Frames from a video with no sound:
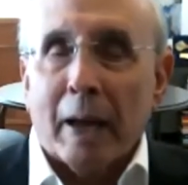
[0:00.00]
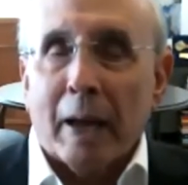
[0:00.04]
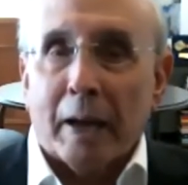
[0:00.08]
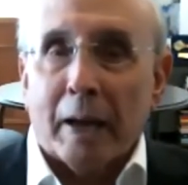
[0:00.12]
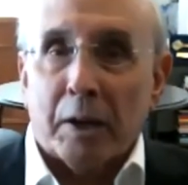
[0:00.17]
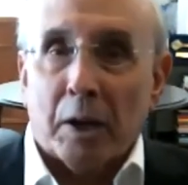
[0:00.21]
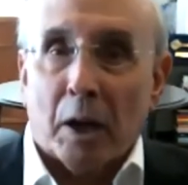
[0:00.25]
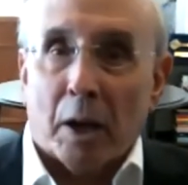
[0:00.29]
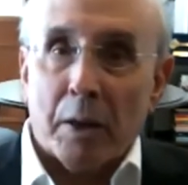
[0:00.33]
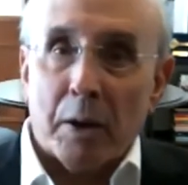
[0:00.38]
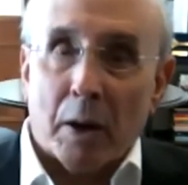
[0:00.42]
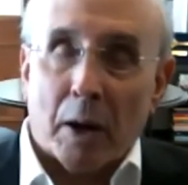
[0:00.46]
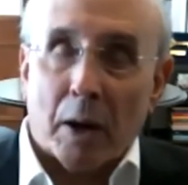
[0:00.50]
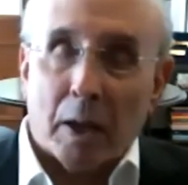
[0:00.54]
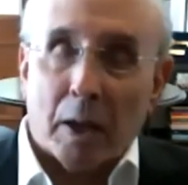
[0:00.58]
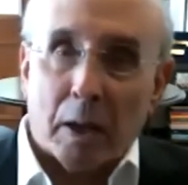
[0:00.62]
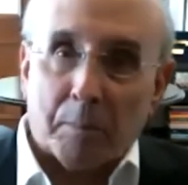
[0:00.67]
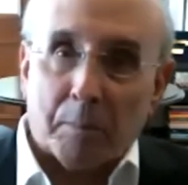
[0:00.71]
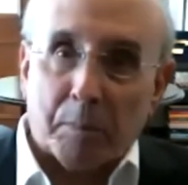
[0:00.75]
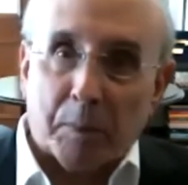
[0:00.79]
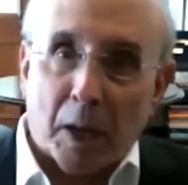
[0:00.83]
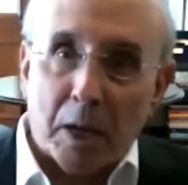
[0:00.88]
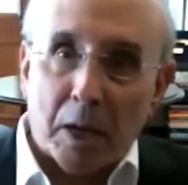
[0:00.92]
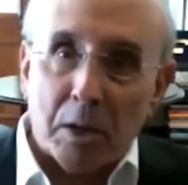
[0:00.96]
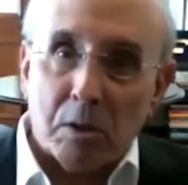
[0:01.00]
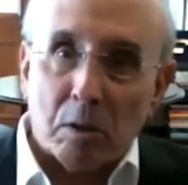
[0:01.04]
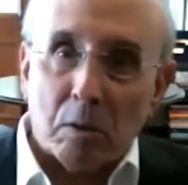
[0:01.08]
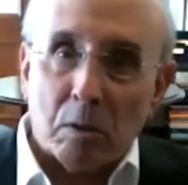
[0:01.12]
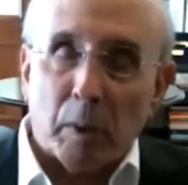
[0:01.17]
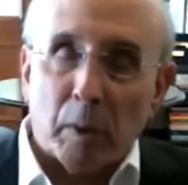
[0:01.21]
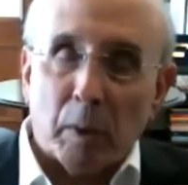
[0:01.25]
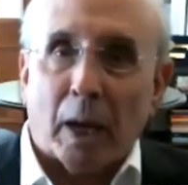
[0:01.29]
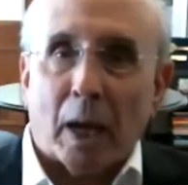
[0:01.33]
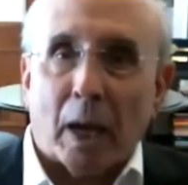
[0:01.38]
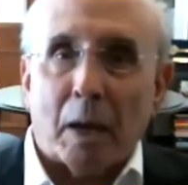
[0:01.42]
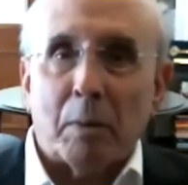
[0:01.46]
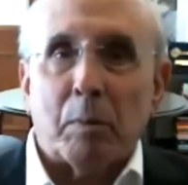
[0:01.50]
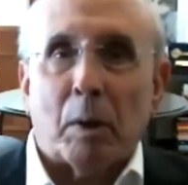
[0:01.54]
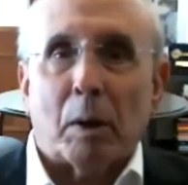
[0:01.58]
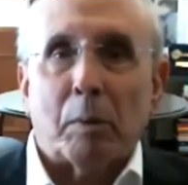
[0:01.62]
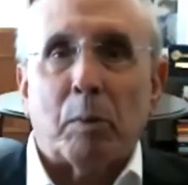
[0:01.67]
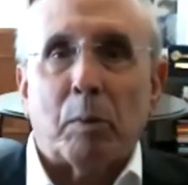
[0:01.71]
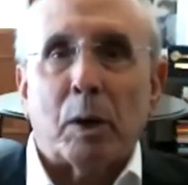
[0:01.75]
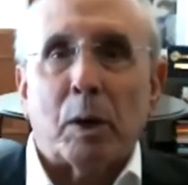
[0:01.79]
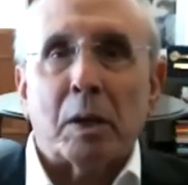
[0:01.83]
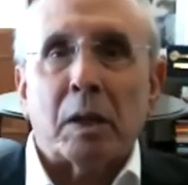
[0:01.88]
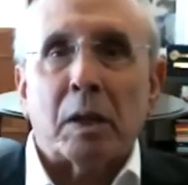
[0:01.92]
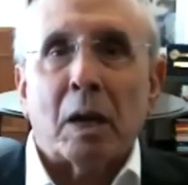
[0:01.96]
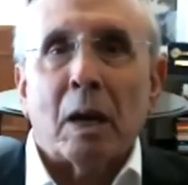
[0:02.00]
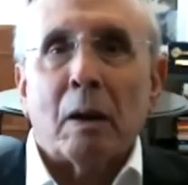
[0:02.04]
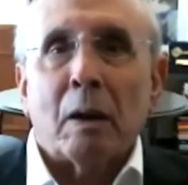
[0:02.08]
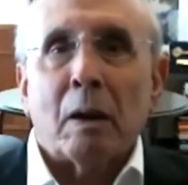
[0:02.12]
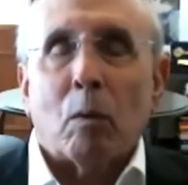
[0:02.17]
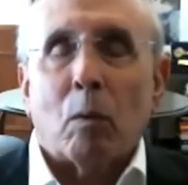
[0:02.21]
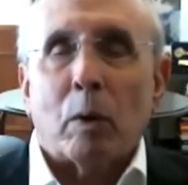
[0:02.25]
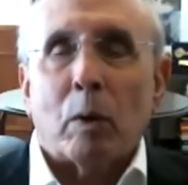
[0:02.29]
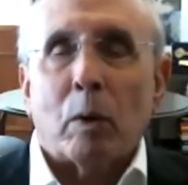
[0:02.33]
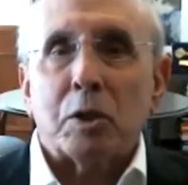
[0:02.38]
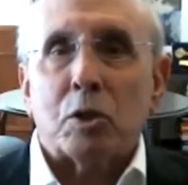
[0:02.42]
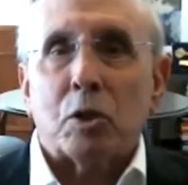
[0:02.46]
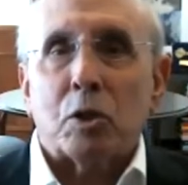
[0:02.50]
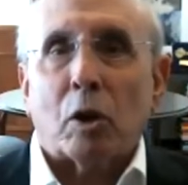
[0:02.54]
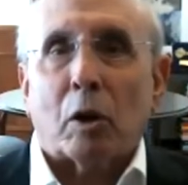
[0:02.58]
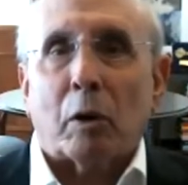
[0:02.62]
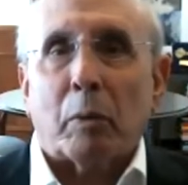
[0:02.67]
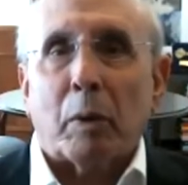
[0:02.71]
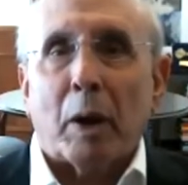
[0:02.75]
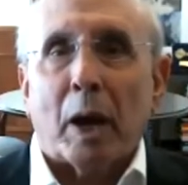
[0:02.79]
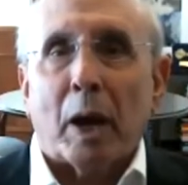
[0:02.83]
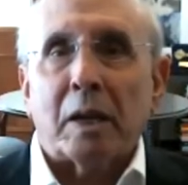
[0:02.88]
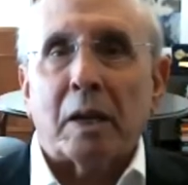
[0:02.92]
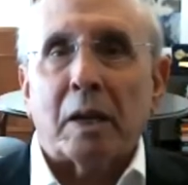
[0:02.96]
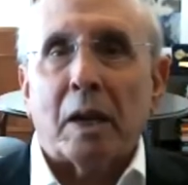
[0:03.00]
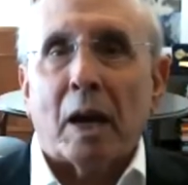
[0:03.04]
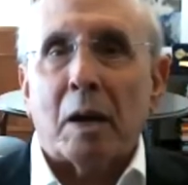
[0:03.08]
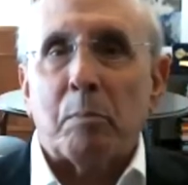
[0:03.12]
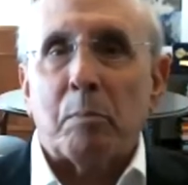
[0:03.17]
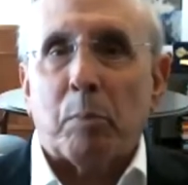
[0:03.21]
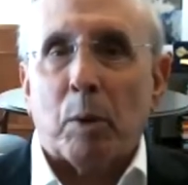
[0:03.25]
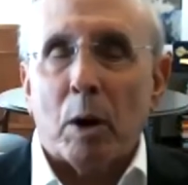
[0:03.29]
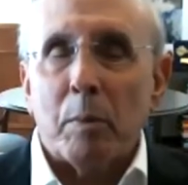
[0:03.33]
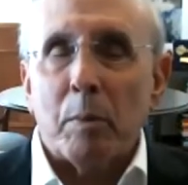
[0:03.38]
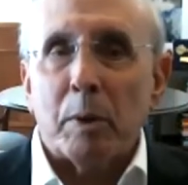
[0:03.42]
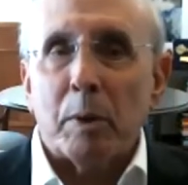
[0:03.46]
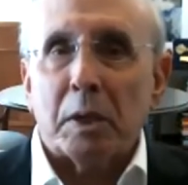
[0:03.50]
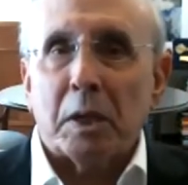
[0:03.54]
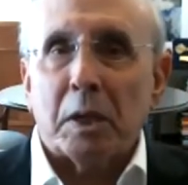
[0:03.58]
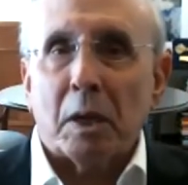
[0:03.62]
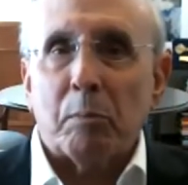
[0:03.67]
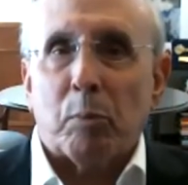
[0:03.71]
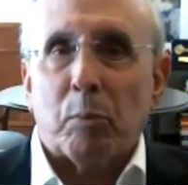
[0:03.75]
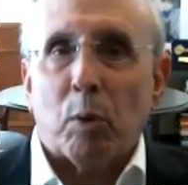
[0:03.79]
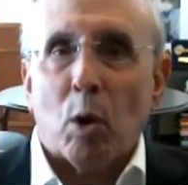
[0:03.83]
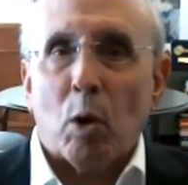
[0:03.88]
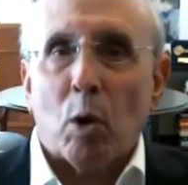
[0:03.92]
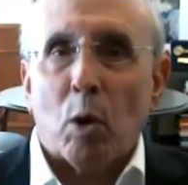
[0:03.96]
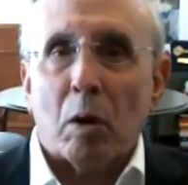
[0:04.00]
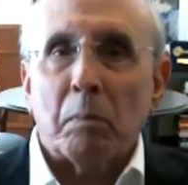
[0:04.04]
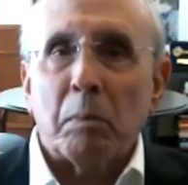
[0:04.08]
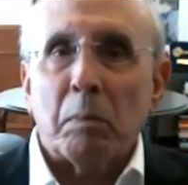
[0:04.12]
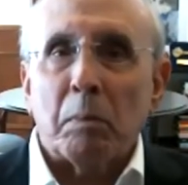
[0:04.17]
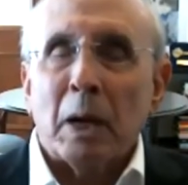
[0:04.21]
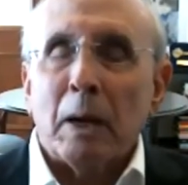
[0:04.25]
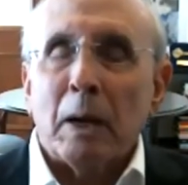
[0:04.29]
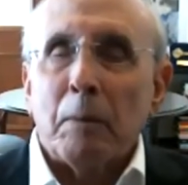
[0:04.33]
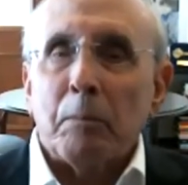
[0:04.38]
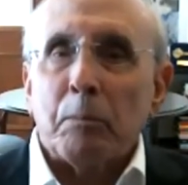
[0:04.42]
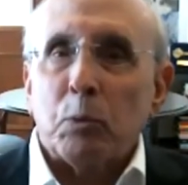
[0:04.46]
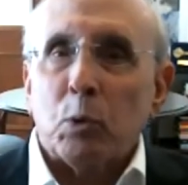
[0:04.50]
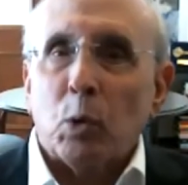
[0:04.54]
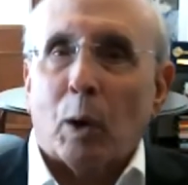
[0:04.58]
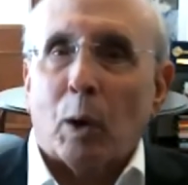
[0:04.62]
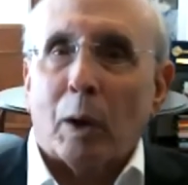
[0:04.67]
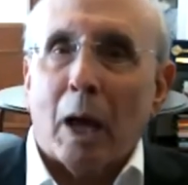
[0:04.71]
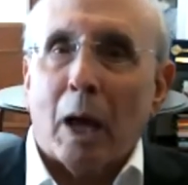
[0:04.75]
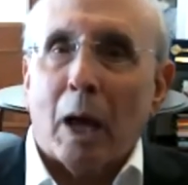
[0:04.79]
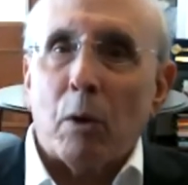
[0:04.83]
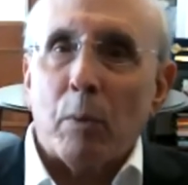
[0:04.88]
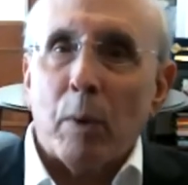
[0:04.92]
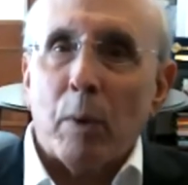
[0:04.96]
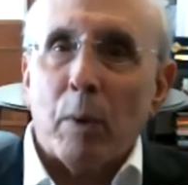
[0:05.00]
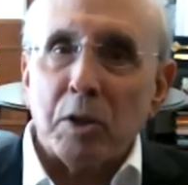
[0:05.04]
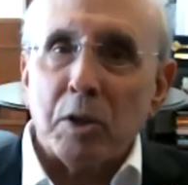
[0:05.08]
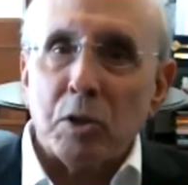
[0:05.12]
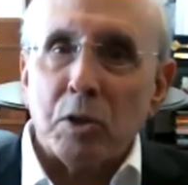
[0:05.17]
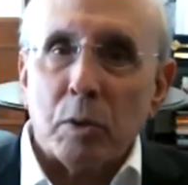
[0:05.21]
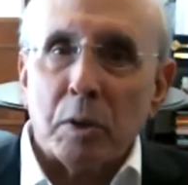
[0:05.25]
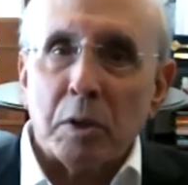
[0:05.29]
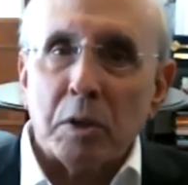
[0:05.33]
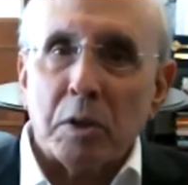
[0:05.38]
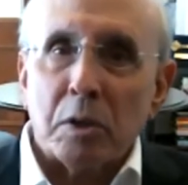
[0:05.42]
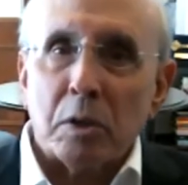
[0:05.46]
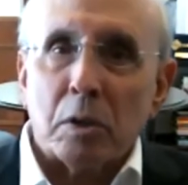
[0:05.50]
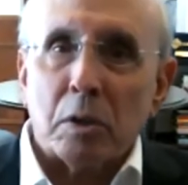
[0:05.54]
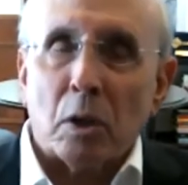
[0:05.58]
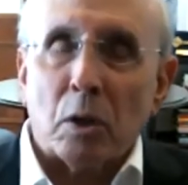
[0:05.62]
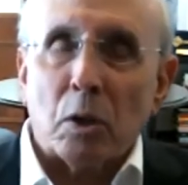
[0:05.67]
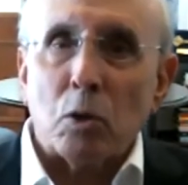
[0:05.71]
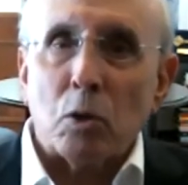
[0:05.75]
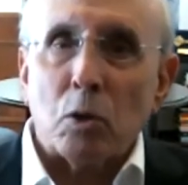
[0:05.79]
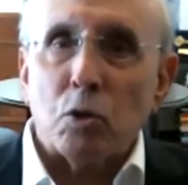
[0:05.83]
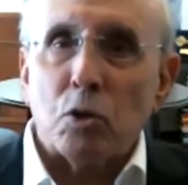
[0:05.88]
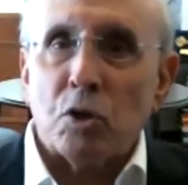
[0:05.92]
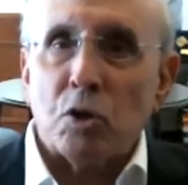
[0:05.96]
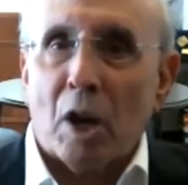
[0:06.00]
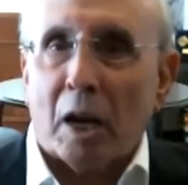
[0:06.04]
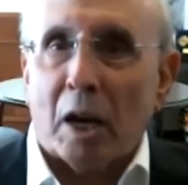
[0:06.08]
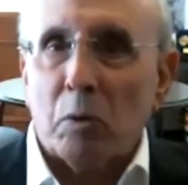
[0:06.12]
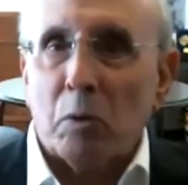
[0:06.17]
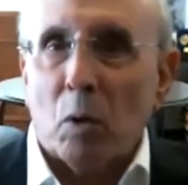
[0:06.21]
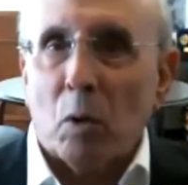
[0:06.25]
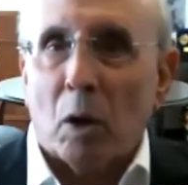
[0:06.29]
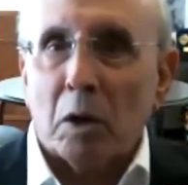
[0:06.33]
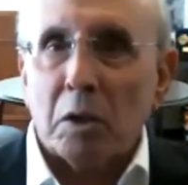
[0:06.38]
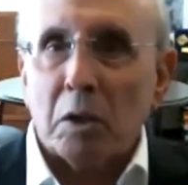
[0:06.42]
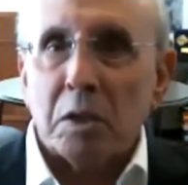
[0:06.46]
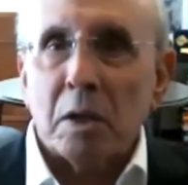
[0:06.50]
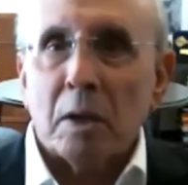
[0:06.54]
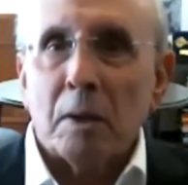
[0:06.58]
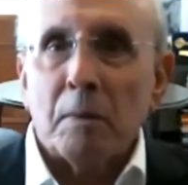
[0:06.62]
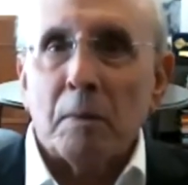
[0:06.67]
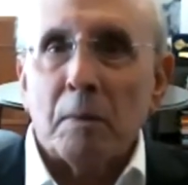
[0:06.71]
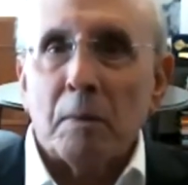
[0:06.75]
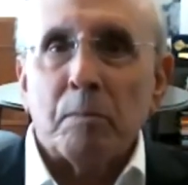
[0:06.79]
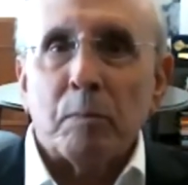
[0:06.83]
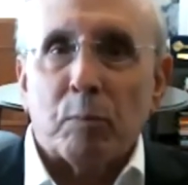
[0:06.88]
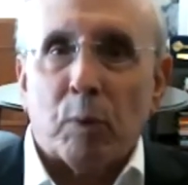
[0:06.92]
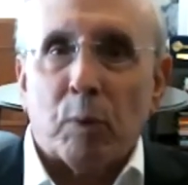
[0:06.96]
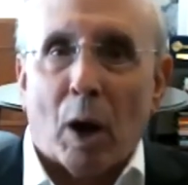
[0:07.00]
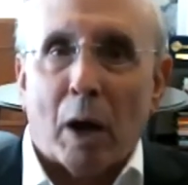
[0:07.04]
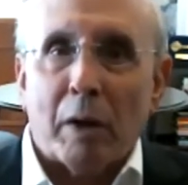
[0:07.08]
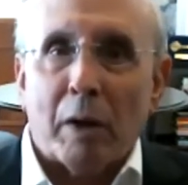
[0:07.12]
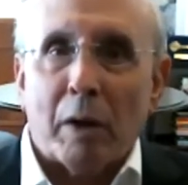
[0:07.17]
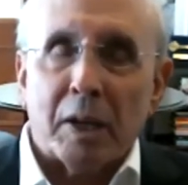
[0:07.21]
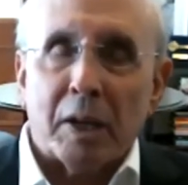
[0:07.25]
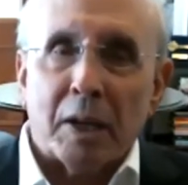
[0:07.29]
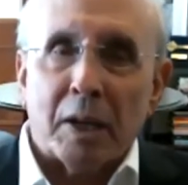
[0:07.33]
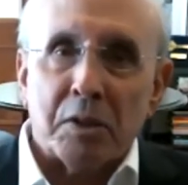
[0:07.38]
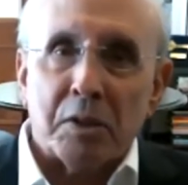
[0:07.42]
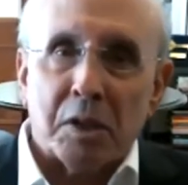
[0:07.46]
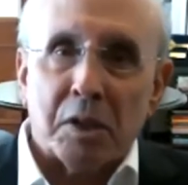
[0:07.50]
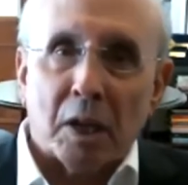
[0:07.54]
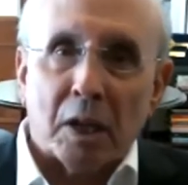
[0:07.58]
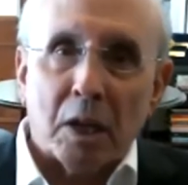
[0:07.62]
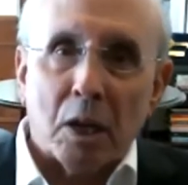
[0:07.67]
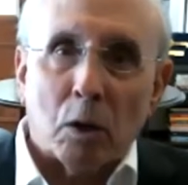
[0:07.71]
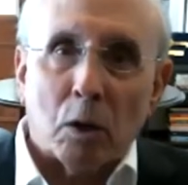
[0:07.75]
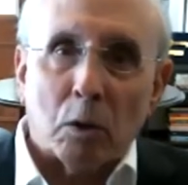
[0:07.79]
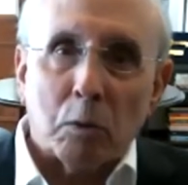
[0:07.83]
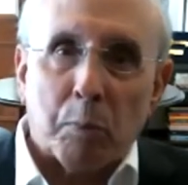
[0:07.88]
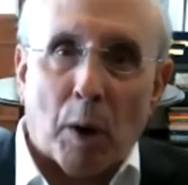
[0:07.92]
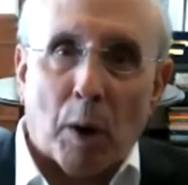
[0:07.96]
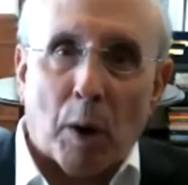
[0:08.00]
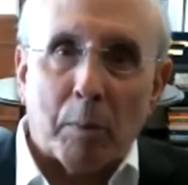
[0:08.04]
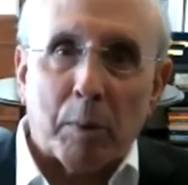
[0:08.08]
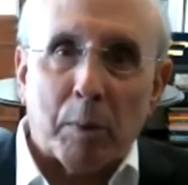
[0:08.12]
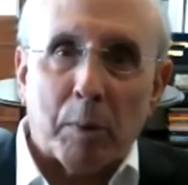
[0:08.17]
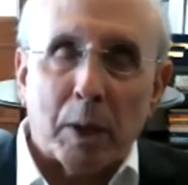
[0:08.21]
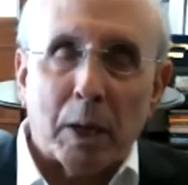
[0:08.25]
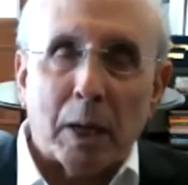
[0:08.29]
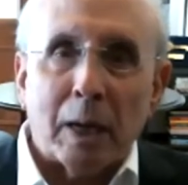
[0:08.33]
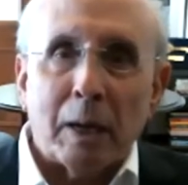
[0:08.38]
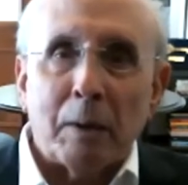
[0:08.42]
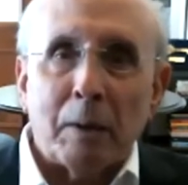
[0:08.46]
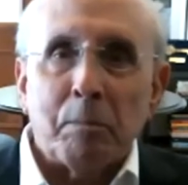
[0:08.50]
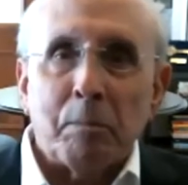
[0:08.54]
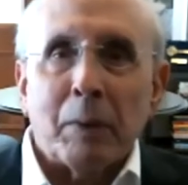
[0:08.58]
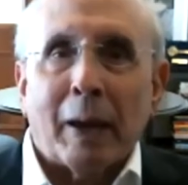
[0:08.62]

Another adaptation we came up with was to create a permitting program to allow restaurants to use sidewalks, private and city-owned property,